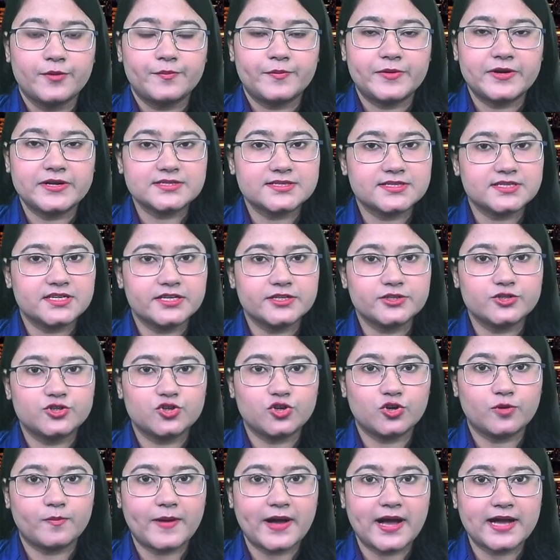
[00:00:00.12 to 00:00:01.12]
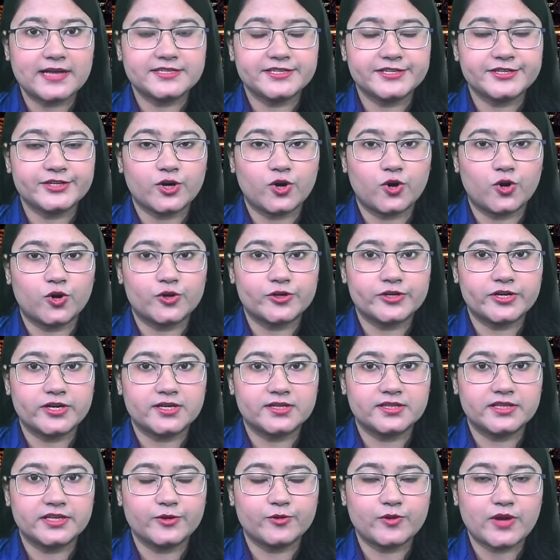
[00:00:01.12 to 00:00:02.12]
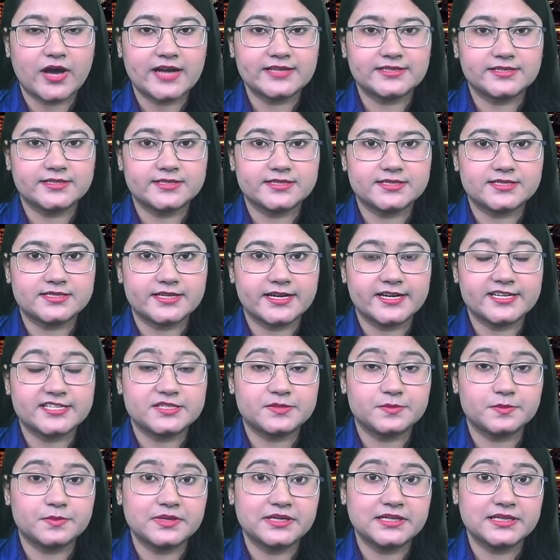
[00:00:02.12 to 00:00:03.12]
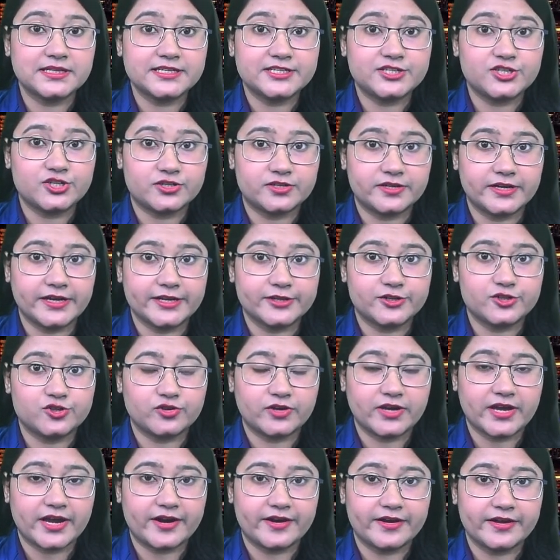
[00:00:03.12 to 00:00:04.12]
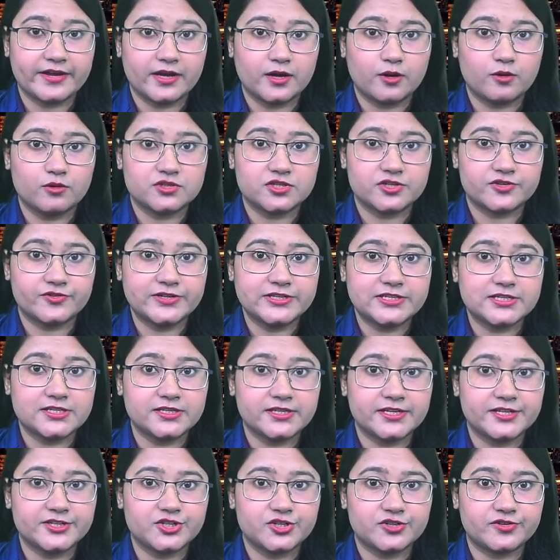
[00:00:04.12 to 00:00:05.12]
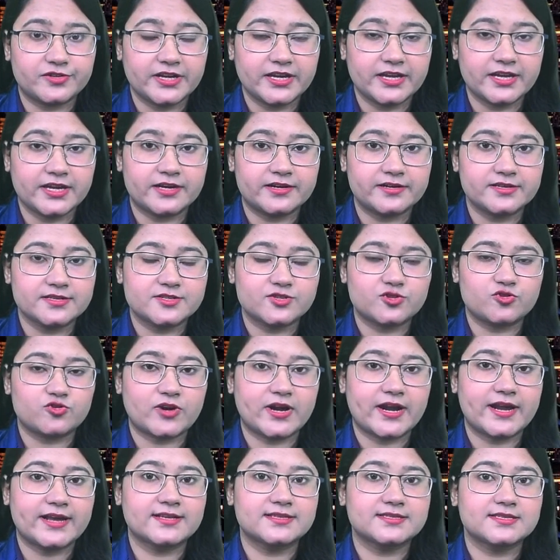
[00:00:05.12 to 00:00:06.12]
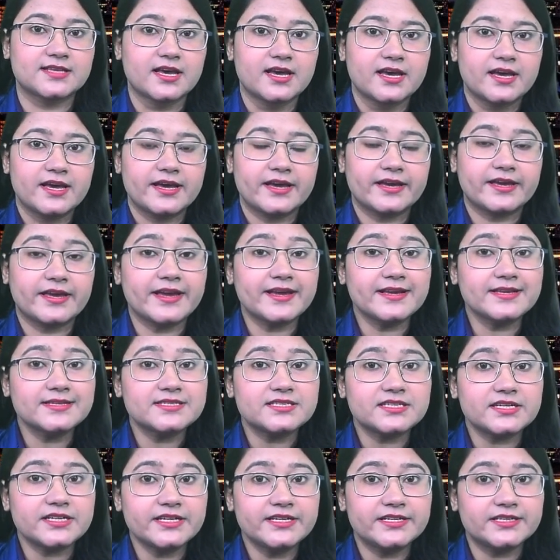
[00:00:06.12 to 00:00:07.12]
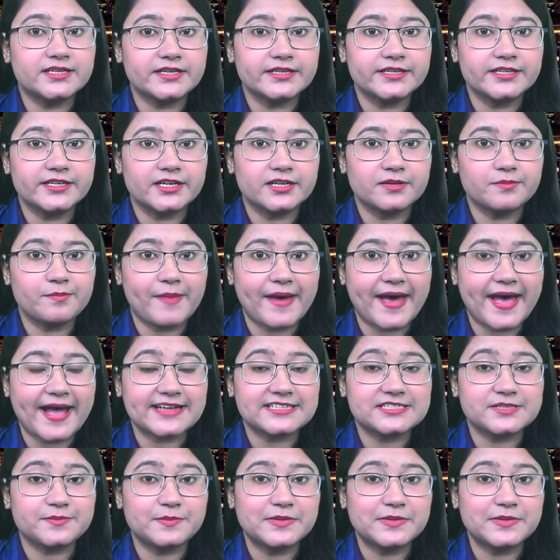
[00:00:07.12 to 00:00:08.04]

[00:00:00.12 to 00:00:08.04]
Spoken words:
President Joe Biden ordered the United States military to carry out retaliatory airstrikes against Iranian-backed